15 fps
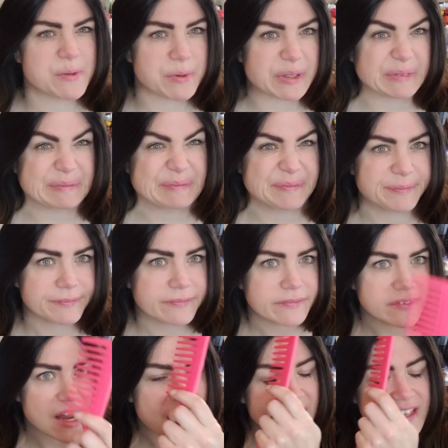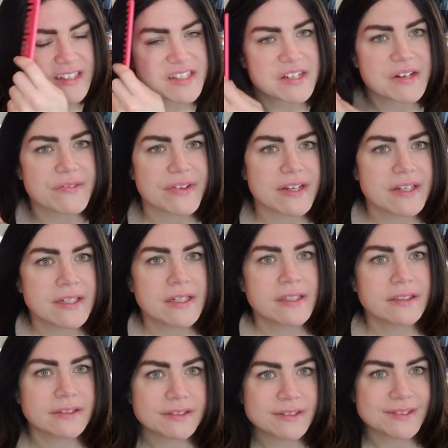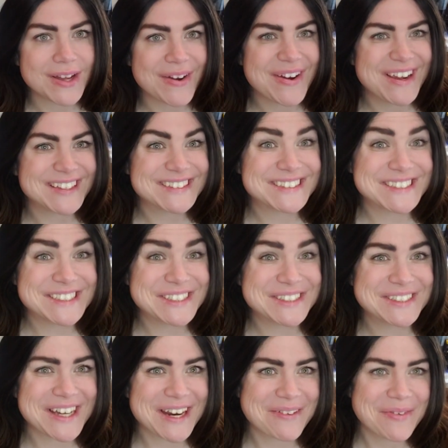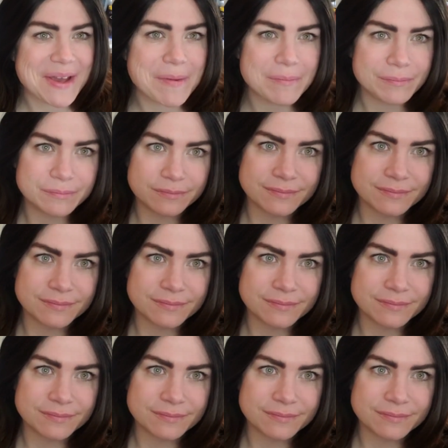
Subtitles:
were not serving. All right, see you soon, Tired Fam.